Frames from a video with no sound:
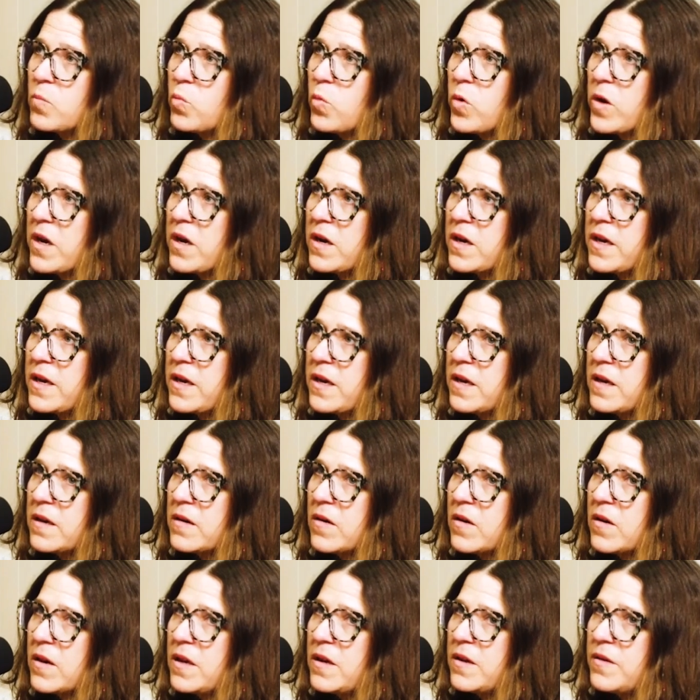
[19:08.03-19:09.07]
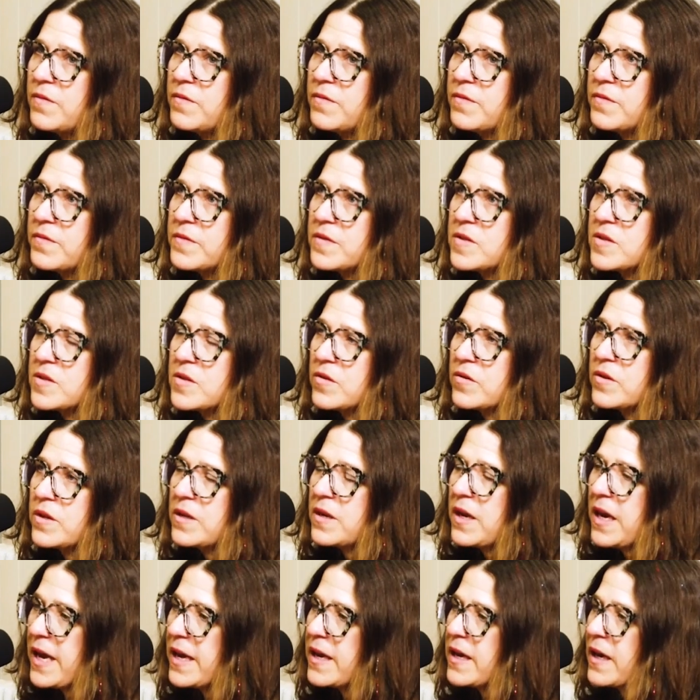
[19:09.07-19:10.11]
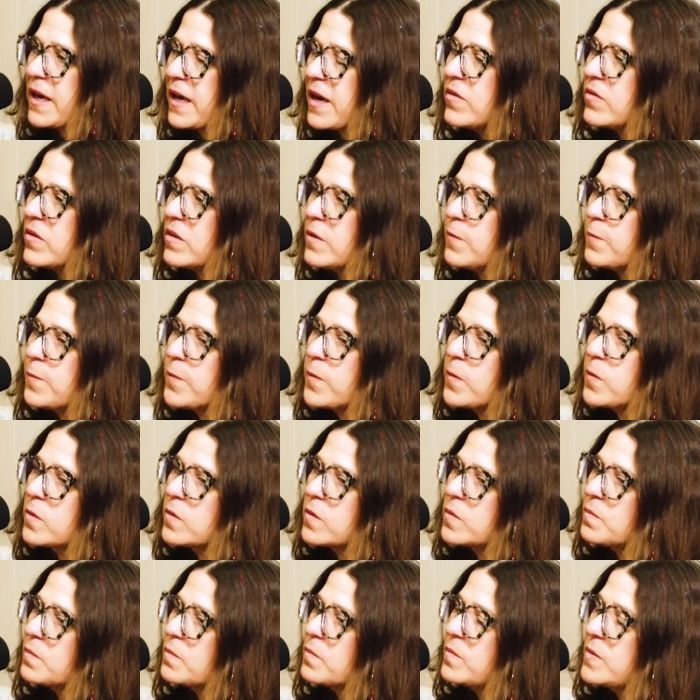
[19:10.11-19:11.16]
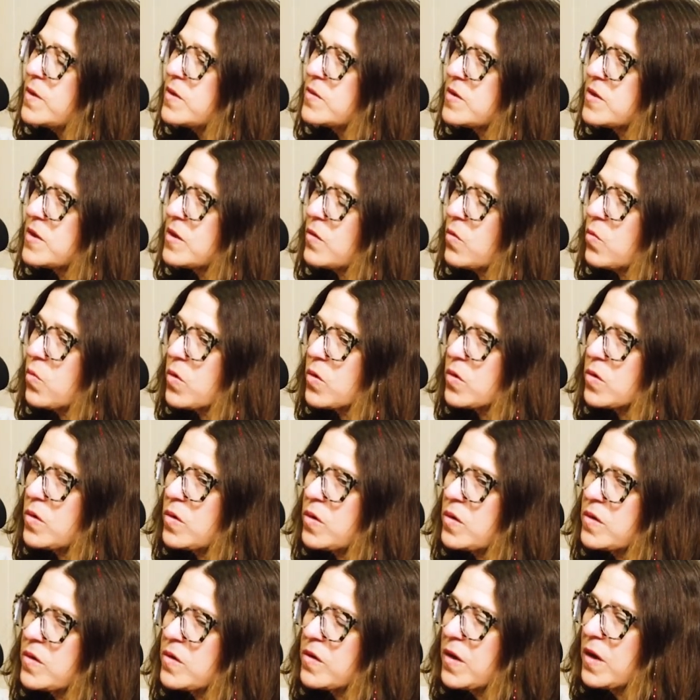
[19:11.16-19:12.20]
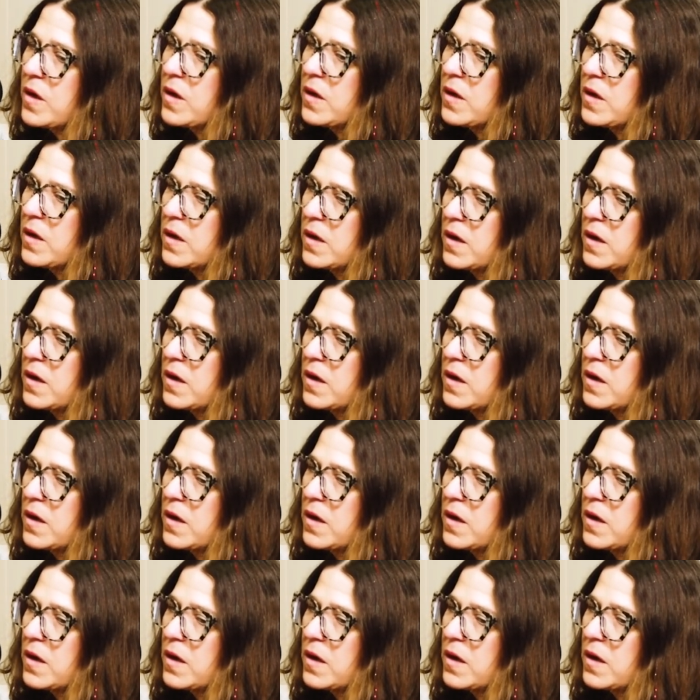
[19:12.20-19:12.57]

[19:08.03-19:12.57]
when I kind of started hanging out in the folk music world,